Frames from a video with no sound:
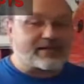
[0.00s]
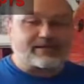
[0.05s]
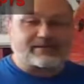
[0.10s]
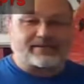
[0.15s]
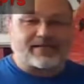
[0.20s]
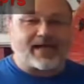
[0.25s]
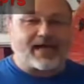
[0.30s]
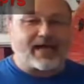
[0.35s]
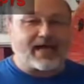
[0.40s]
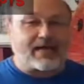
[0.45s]
of the
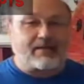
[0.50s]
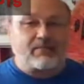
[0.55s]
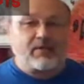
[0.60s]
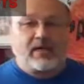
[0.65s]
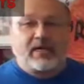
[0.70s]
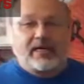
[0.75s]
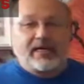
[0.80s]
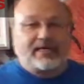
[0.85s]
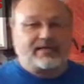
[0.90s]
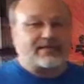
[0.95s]
time
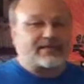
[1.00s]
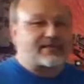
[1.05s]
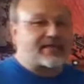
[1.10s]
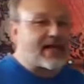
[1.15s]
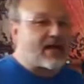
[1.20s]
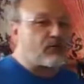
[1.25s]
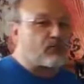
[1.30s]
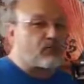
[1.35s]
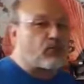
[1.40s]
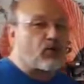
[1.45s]
is this guy
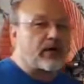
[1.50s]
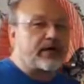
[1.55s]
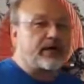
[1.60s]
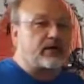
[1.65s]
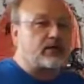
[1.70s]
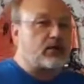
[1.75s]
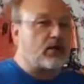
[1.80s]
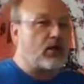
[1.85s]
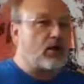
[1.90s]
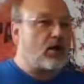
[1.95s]
running
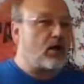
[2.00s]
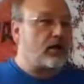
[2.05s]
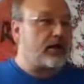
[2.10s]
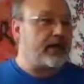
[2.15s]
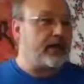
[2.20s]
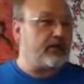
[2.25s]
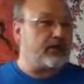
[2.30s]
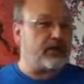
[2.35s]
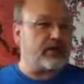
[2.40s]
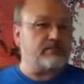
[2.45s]
along.
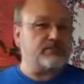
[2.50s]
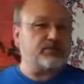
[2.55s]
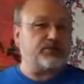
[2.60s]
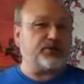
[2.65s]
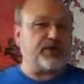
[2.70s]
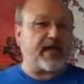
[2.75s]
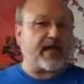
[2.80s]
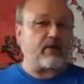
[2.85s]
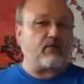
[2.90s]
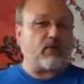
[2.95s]
Here comes
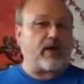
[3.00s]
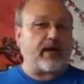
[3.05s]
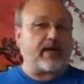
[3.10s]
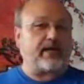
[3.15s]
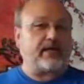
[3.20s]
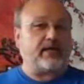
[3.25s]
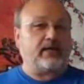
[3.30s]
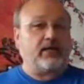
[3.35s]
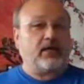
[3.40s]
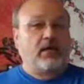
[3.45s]
Jackwagon,
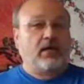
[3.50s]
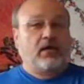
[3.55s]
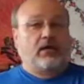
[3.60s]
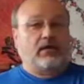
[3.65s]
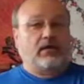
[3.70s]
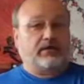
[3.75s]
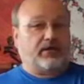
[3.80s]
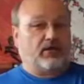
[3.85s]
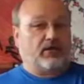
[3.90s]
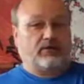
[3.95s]

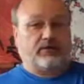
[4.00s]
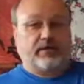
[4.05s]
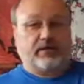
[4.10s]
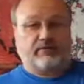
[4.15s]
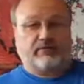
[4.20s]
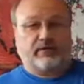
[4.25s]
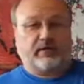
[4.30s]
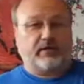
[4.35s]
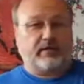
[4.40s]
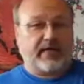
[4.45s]

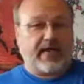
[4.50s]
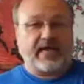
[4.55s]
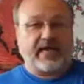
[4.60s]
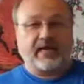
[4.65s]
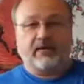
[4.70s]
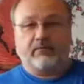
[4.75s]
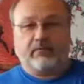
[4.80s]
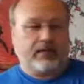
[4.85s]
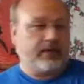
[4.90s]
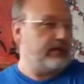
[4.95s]
the
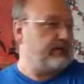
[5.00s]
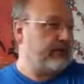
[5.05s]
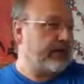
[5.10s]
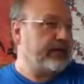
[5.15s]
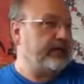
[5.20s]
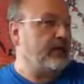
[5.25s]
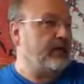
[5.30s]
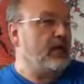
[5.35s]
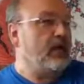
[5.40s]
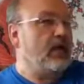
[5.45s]
enemy,
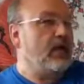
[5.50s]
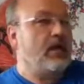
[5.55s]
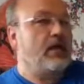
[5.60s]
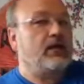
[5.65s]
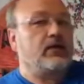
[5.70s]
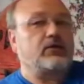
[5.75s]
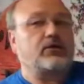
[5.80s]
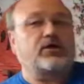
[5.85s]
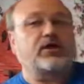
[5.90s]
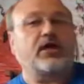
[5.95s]
right?
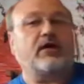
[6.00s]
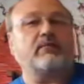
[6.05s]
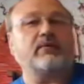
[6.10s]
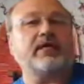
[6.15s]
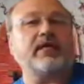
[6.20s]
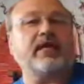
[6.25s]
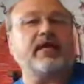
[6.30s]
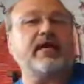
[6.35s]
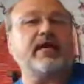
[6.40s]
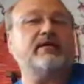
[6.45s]
Coming
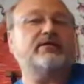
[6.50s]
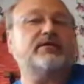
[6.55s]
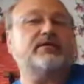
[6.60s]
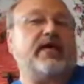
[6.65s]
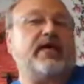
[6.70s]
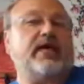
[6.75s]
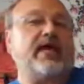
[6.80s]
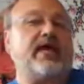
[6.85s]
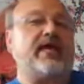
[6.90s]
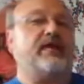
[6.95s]
in to
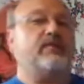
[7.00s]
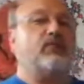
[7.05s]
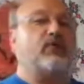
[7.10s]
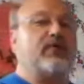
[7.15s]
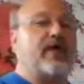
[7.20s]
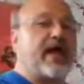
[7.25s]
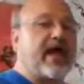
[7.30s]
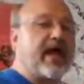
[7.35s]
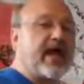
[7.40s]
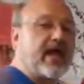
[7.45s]
hit him with a
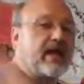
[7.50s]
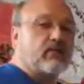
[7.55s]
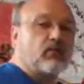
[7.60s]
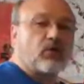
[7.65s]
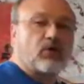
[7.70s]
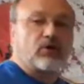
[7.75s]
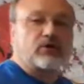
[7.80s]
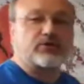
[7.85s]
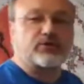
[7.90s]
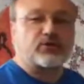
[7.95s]
hammer or
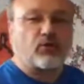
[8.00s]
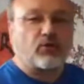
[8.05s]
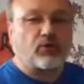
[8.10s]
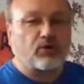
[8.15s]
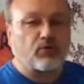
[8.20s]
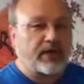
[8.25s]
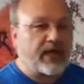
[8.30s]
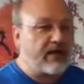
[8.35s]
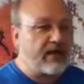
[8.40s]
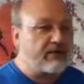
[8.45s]
sword or
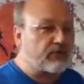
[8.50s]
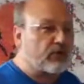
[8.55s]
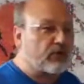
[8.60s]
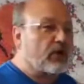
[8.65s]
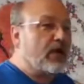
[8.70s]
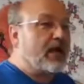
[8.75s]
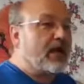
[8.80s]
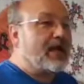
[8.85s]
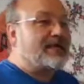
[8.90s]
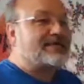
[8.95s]
whatever,
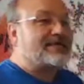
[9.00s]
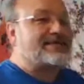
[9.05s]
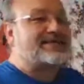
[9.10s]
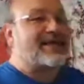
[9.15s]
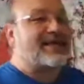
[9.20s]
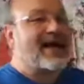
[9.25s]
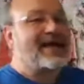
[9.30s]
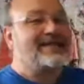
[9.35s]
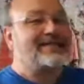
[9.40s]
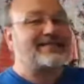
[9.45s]

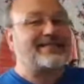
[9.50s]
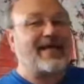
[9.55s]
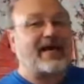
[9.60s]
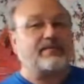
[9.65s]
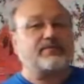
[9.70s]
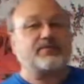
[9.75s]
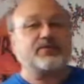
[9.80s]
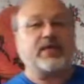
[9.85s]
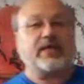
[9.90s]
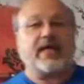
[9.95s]

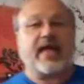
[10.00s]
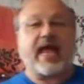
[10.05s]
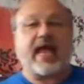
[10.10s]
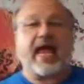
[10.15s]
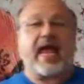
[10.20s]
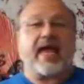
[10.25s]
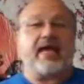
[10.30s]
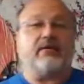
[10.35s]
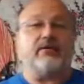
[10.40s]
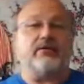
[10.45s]
sidesteps it
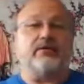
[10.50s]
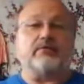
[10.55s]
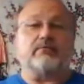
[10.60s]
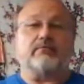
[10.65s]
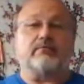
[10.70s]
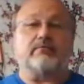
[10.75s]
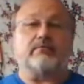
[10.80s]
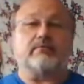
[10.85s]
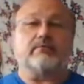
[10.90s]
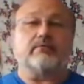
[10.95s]
and
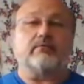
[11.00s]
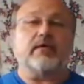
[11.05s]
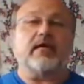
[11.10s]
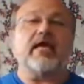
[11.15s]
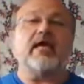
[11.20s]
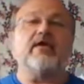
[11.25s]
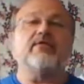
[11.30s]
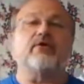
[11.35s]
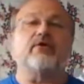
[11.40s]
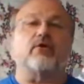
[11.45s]

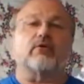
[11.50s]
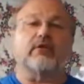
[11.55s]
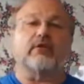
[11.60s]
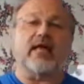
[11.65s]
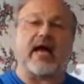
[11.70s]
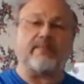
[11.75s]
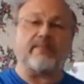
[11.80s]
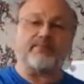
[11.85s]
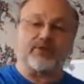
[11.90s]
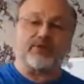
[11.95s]
either
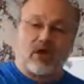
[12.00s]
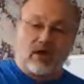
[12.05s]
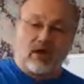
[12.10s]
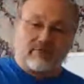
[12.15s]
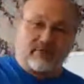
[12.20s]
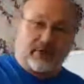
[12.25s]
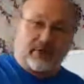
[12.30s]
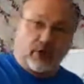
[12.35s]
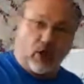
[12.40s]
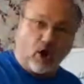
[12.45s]
lops off an
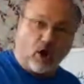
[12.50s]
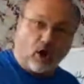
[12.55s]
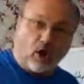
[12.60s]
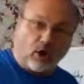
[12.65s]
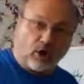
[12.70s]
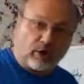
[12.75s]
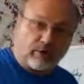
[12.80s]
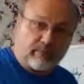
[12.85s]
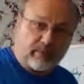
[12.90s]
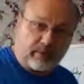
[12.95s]

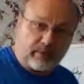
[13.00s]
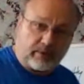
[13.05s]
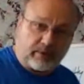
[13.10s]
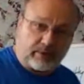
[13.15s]
arm,